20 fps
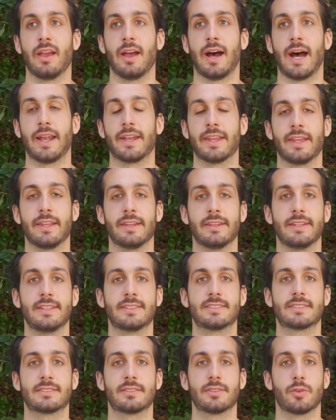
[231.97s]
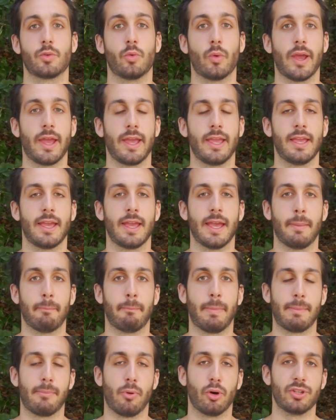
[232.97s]
And in this way
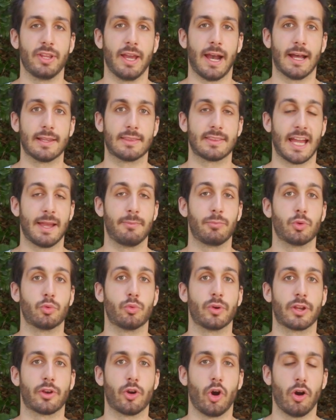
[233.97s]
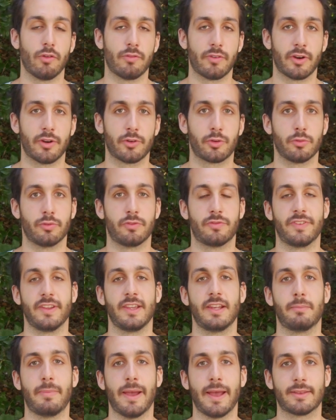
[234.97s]
my body had time to recover, to
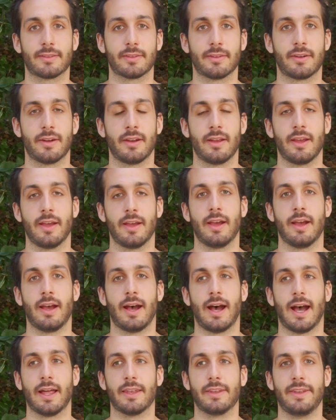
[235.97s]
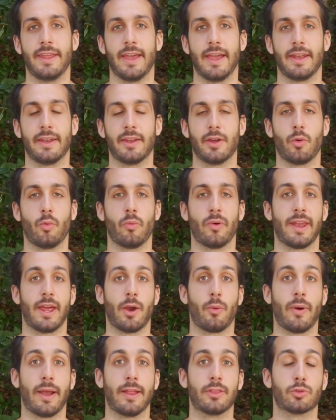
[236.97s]
feel better, and then when I
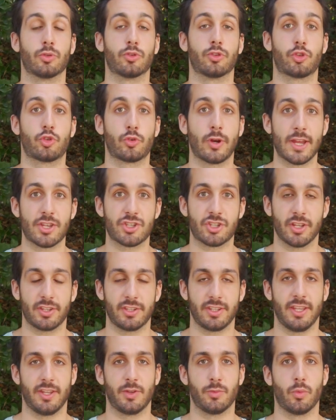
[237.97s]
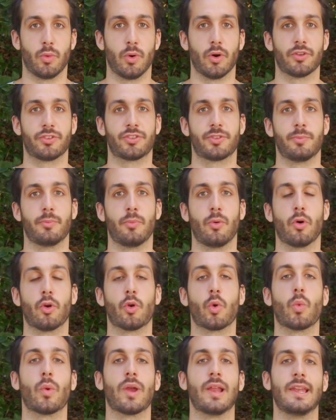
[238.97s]
went to stretch it, it was
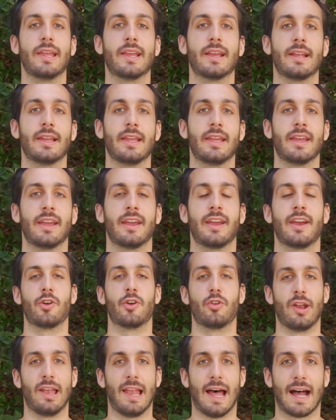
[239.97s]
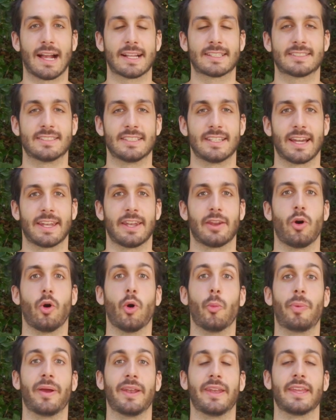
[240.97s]
more willingly relaxing and
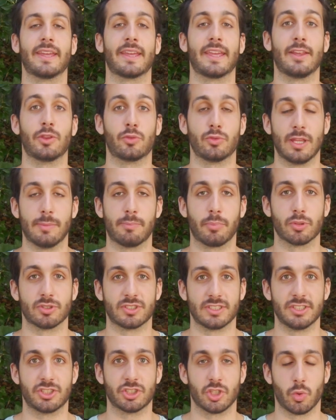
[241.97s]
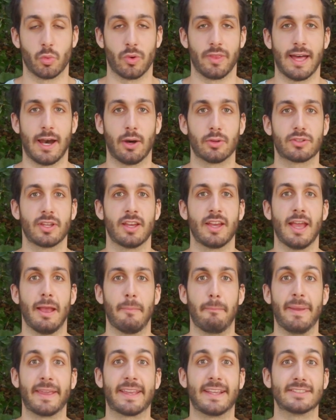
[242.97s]
opening into the position without
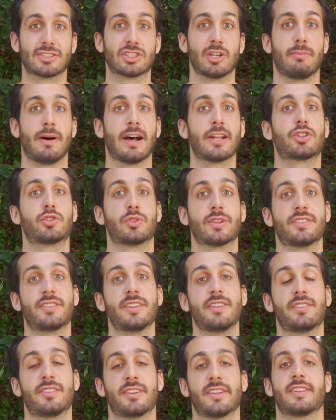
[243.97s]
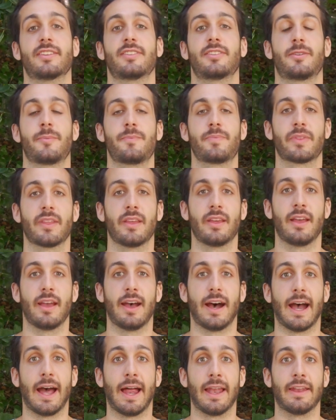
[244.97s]
making so much resistance,
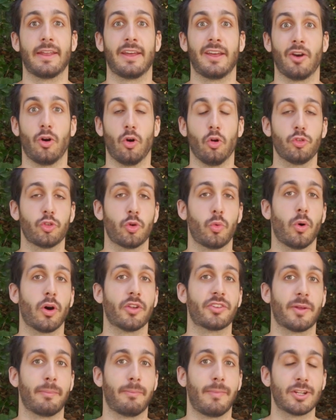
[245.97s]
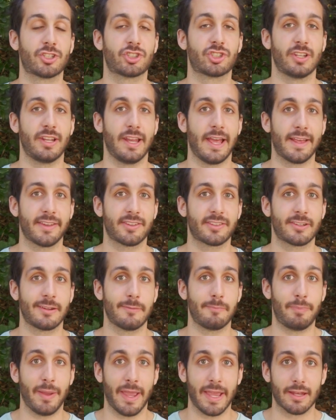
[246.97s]
and also was a much less
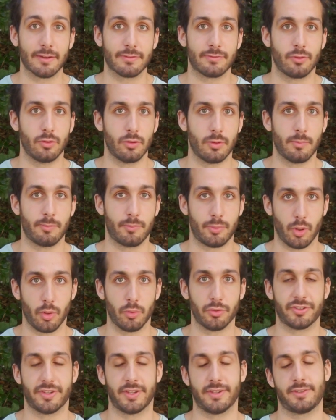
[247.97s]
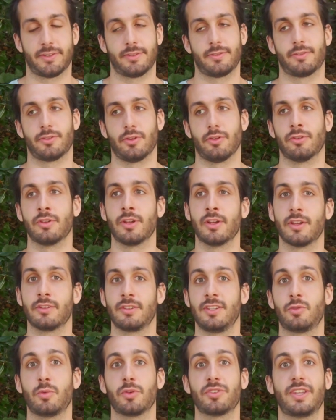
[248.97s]
painful process. So
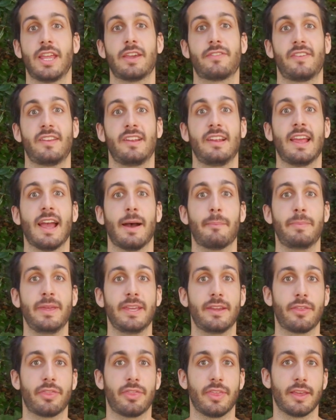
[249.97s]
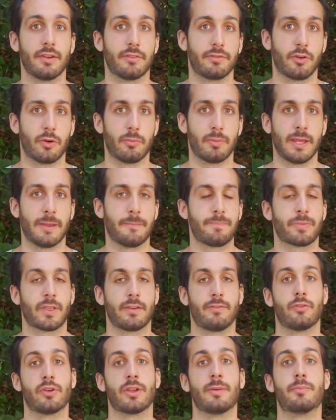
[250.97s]
it was definitely a big thing for me
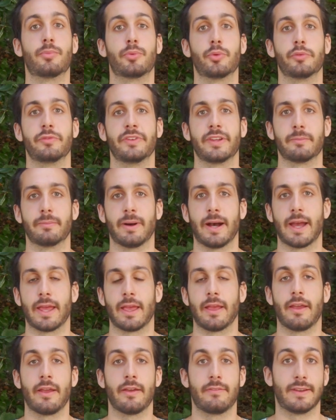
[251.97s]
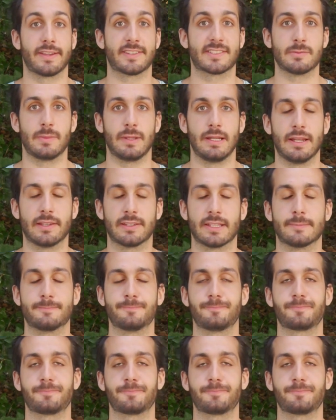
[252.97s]
for improving my flexibility.